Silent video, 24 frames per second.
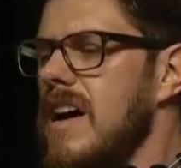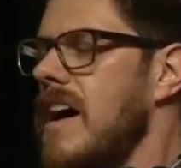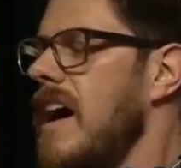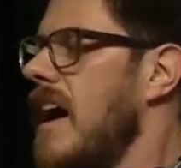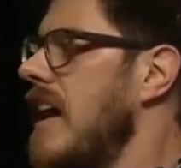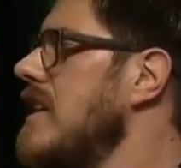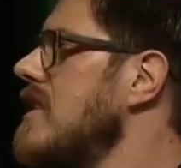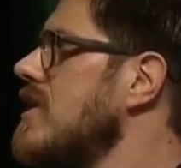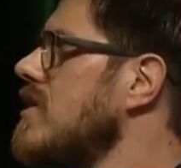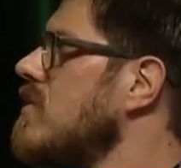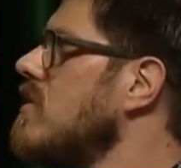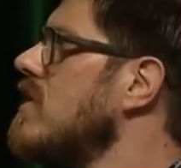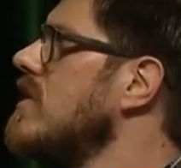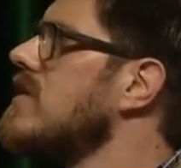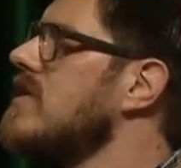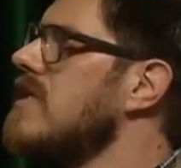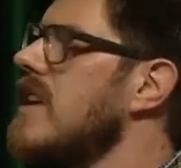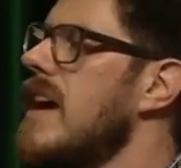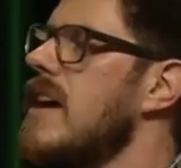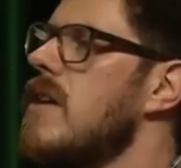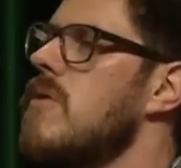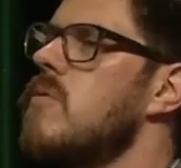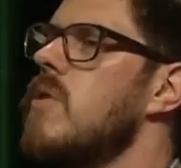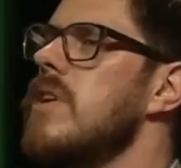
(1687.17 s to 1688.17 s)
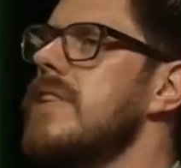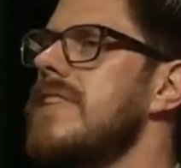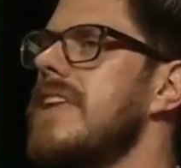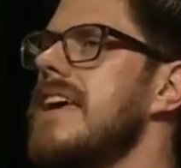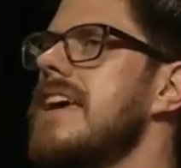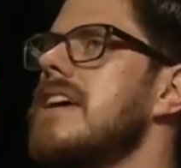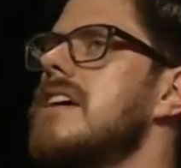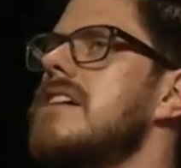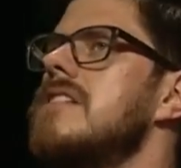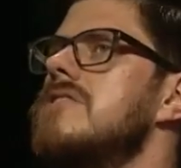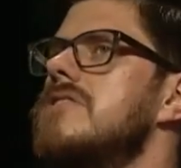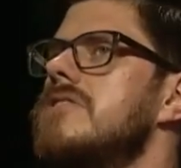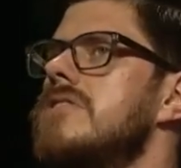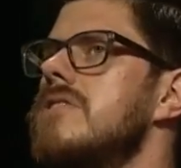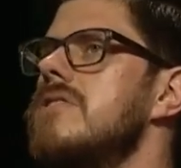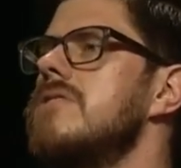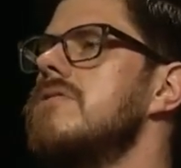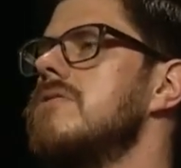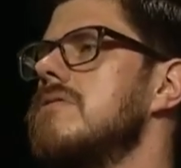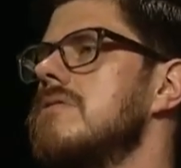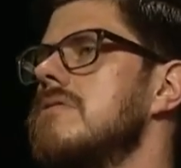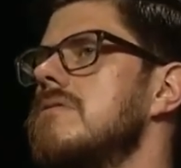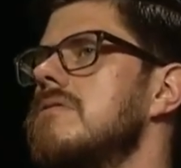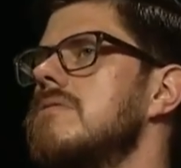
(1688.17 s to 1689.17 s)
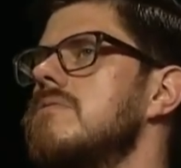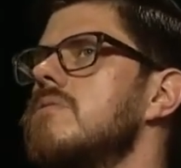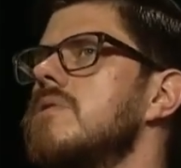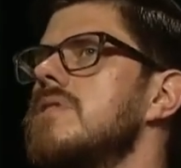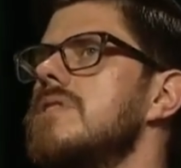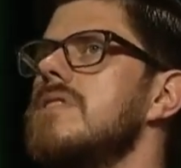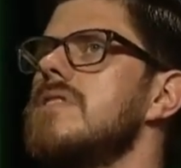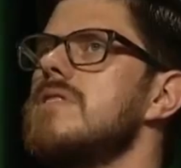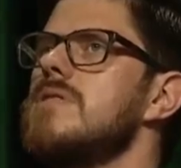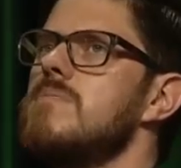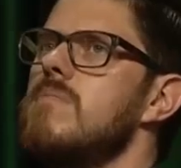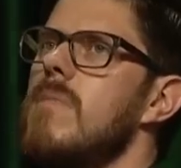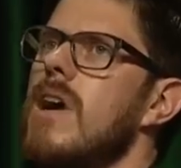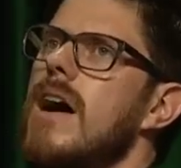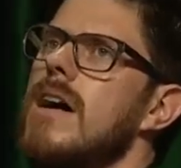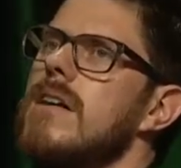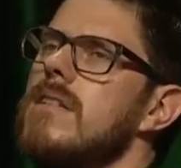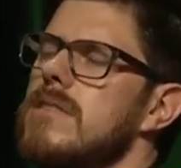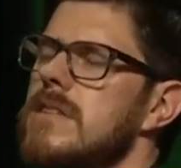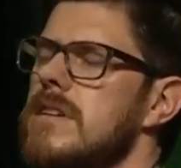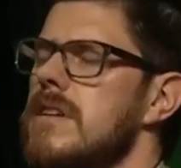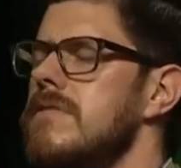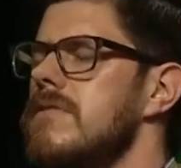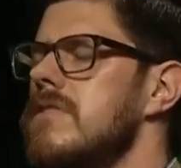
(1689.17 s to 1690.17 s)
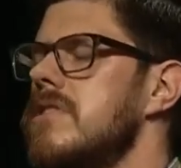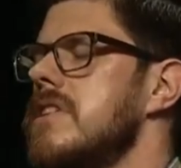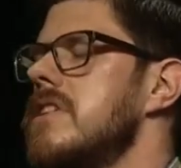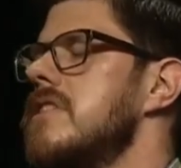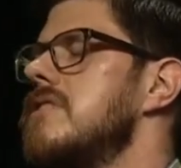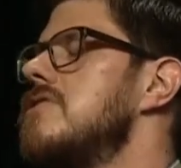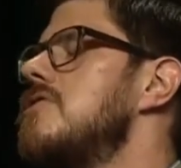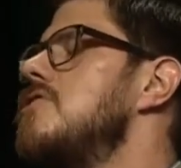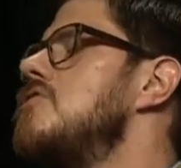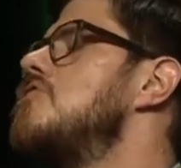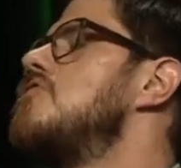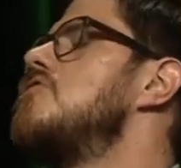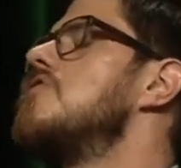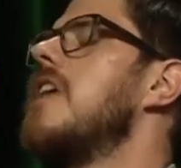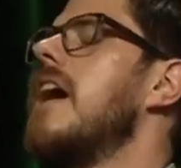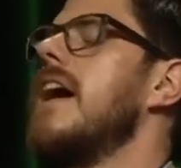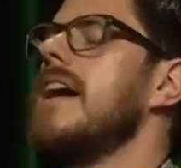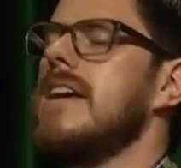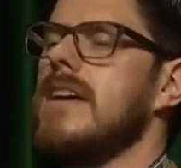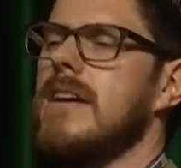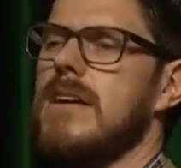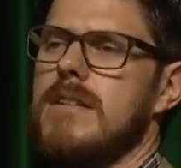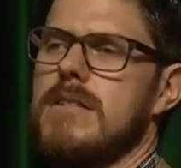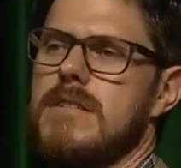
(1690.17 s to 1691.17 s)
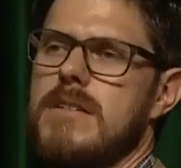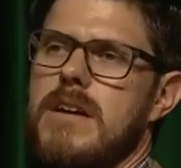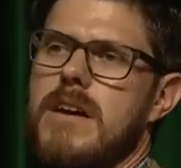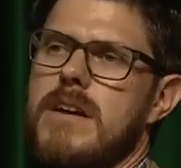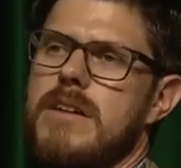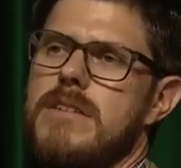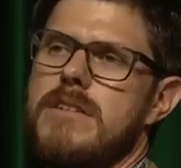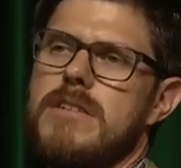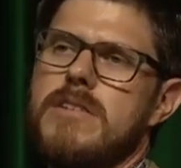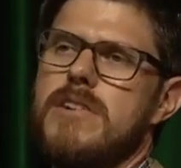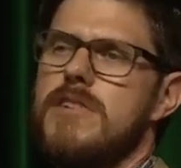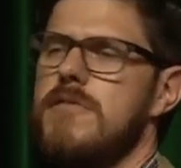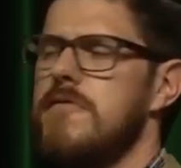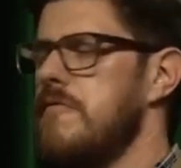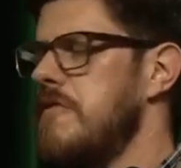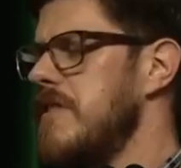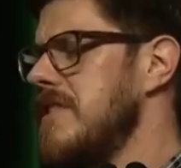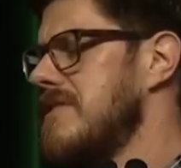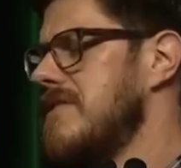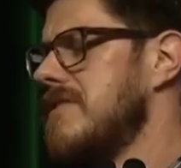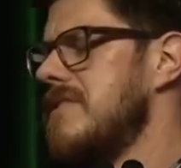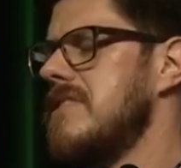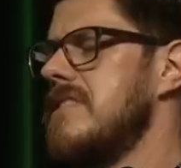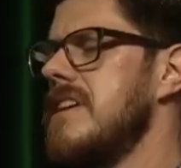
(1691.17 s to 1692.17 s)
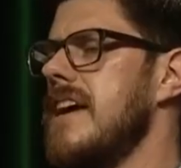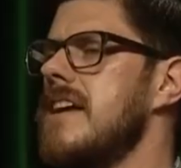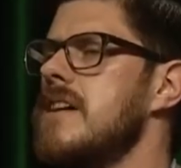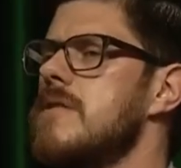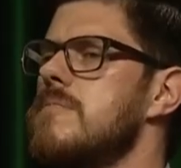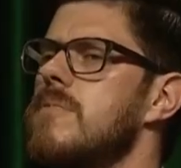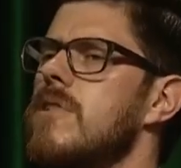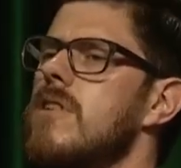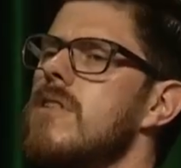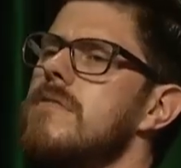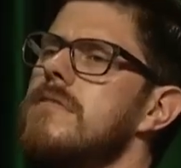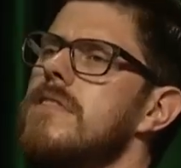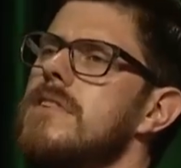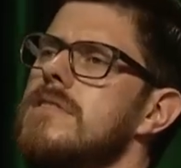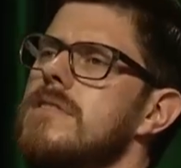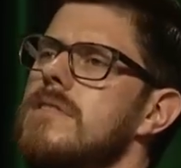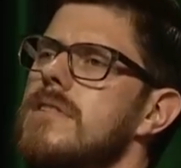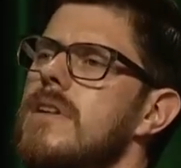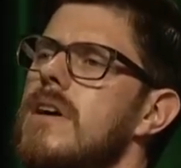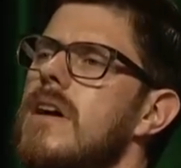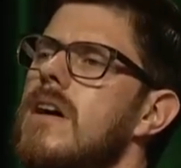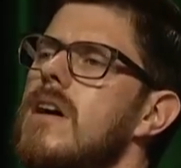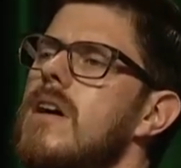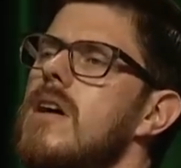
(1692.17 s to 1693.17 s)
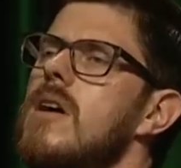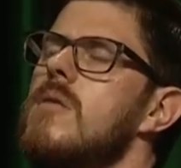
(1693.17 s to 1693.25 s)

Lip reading: And I just want to say what they can do with this model, even it's giant and it fits the data perfectly.